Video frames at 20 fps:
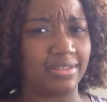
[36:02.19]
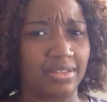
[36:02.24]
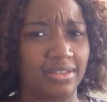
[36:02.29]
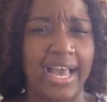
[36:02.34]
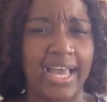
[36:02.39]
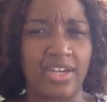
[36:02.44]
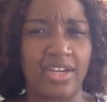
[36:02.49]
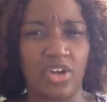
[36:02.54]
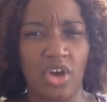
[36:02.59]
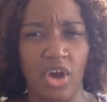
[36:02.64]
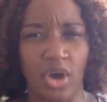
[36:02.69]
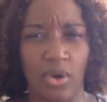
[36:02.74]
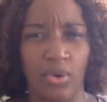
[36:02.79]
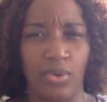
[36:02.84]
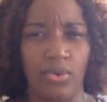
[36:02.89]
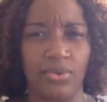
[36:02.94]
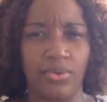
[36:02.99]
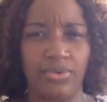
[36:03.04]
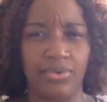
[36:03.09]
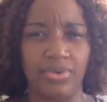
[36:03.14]
And
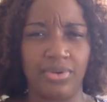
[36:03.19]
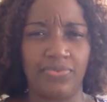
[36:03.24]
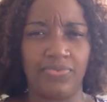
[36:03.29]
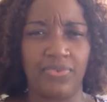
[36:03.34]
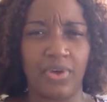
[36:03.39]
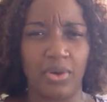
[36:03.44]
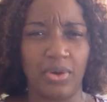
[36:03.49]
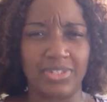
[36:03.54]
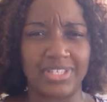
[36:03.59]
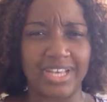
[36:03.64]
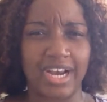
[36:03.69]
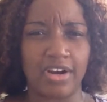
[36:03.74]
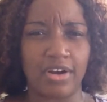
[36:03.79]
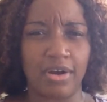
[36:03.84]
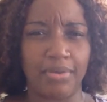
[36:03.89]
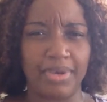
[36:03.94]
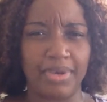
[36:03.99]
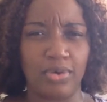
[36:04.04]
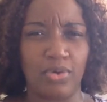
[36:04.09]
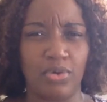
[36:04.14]
now the fowls are
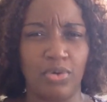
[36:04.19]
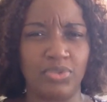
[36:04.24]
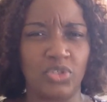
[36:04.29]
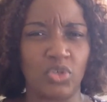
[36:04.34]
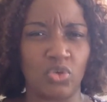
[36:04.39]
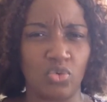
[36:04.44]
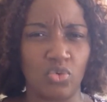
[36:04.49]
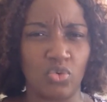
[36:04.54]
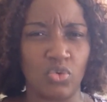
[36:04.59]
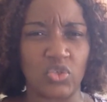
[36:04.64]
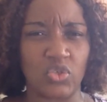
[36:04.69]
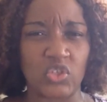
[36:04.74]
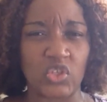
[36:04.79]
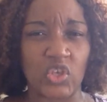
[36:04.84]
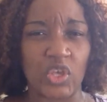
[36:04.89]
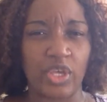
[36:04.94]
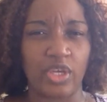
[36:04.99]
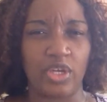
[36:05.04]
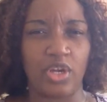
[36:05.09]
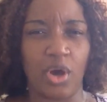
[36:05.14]
coming home to roost.
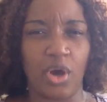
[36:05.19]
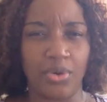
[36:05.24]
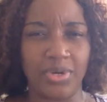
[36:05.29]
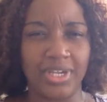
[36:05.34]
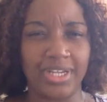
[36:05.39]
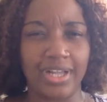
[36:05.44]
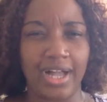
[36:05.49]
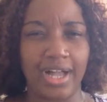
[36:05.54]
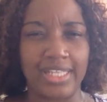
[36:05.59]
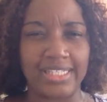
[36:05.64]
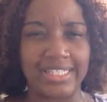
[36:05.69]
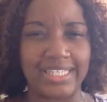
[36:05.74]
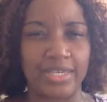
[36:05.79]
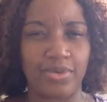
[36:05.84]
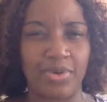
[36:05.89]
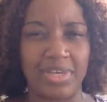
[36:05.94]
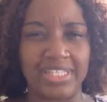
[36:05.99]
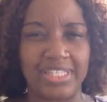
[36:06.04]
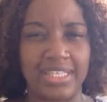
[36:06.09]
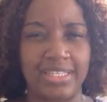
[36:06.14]
Now the
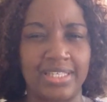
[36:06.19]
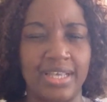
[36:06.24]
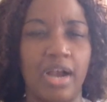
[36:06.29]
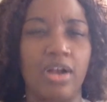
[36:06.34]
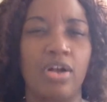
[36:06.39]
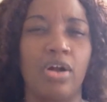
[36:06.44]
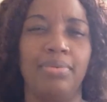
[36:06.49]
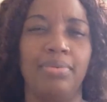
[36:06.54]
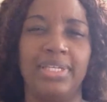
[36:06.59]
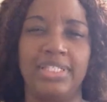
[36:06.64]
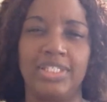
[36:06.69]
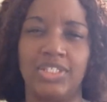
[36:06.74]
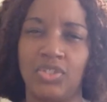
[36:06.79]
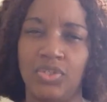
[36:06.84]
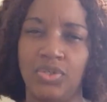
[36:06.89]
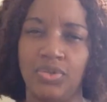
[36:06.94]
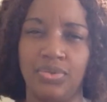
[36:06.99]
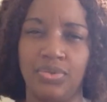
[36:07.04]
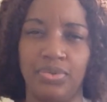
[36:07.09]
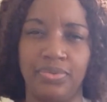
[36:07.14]
consequences are coming to
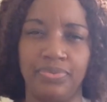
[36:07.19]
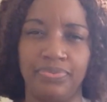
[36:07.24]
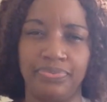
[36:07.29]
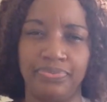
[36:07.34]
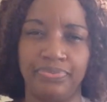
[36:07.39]
you.